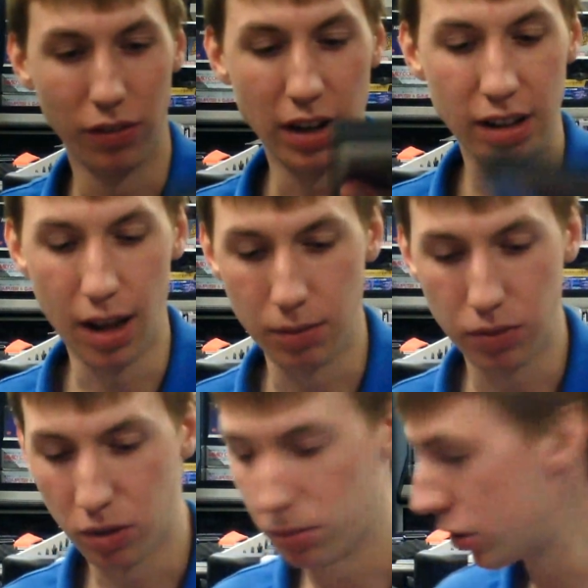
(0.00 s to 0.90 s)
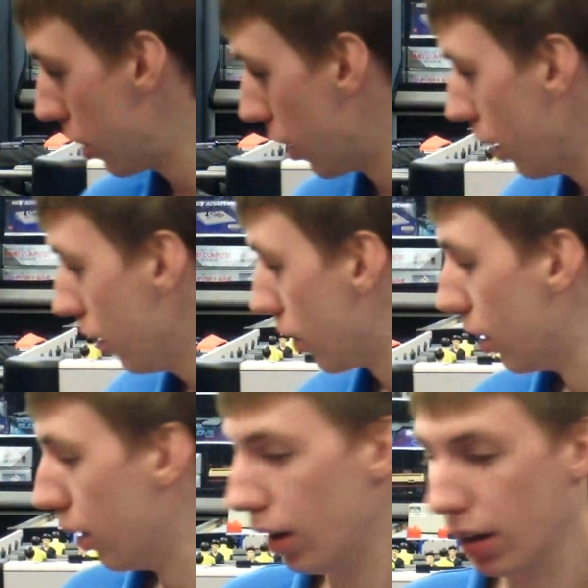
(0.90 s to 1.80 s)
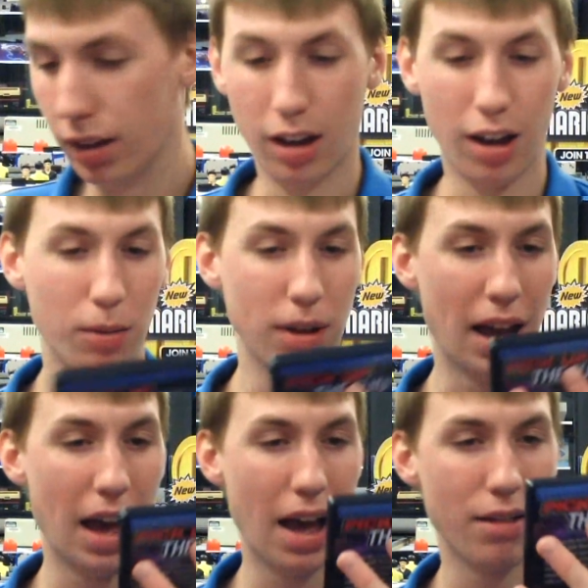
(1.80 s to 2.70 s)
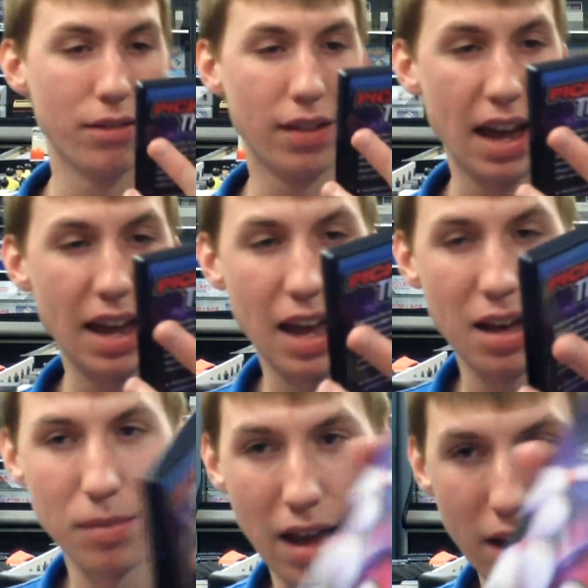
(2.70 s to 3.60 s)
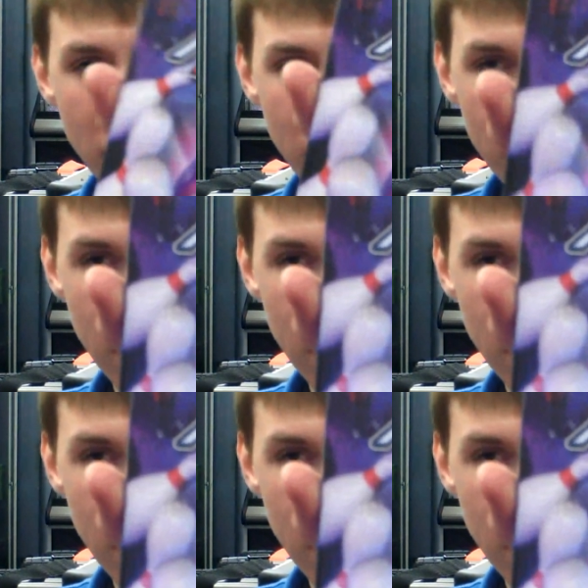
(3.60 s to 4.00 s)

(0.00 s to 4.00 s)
rated M for mature. We have AMF